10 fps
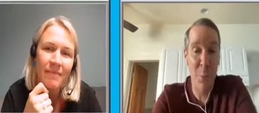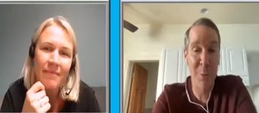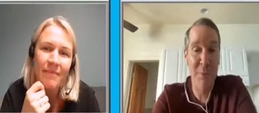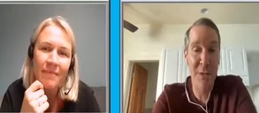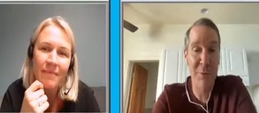Speaker 1: the
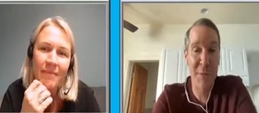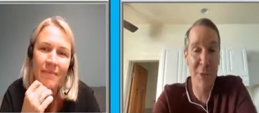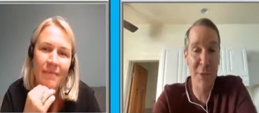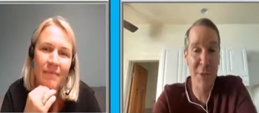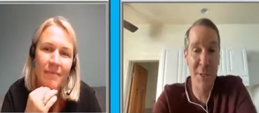well-being
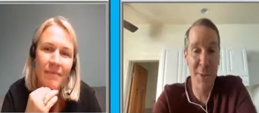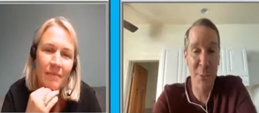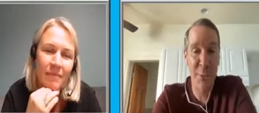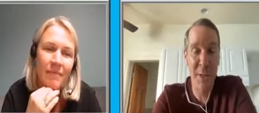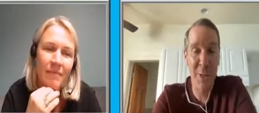results that
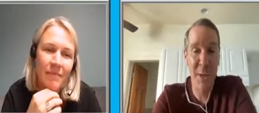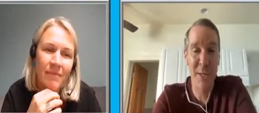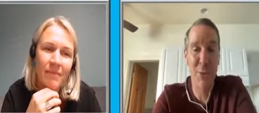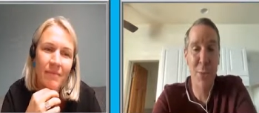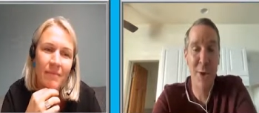we in the
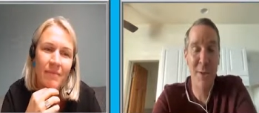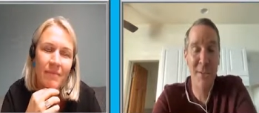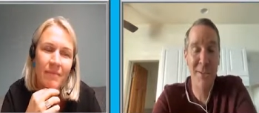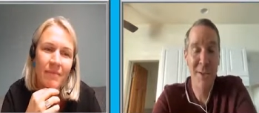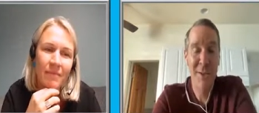West
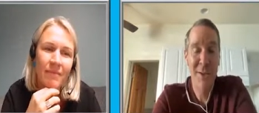want,